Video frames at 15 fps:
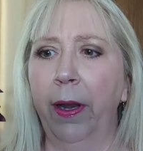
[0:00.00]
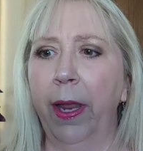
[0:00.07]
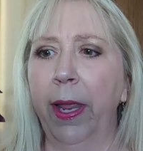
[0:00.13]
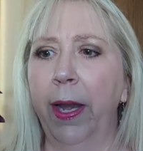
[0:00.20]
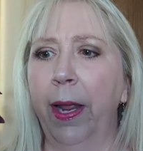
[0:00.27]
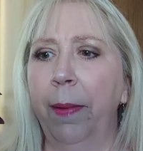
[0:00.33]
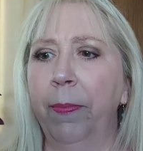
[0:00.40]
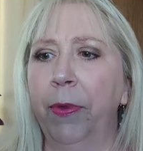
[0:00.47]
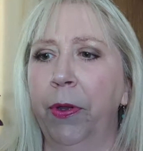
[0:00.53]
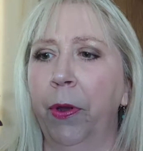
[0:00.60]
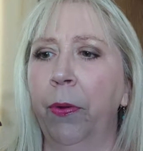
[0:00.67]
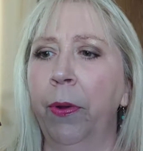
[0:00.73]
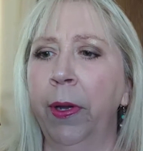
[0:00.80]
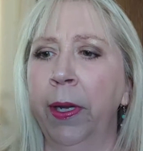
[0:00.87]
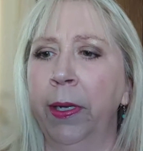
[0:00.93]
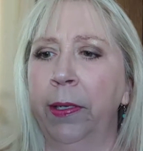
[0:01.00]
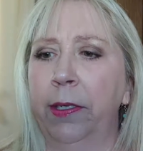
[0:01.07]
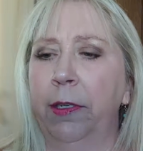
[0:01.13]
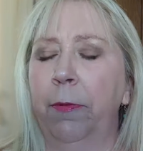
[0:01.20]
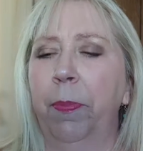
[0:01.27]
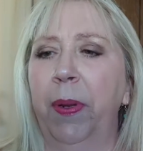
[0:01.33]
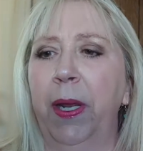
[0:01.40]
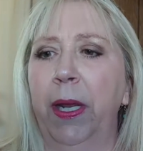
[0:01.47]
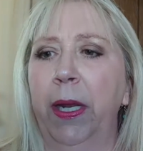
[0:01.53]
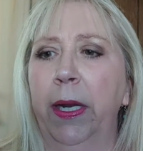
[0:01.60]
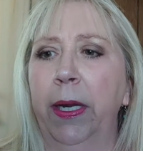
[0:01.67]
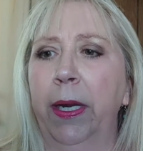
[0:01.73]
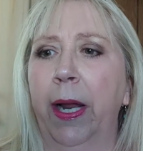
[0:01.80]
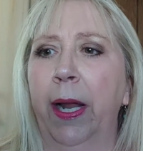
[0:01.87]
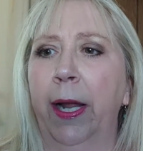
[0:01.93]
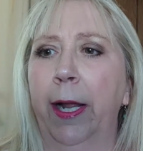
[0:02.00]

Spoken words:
and I'm going to be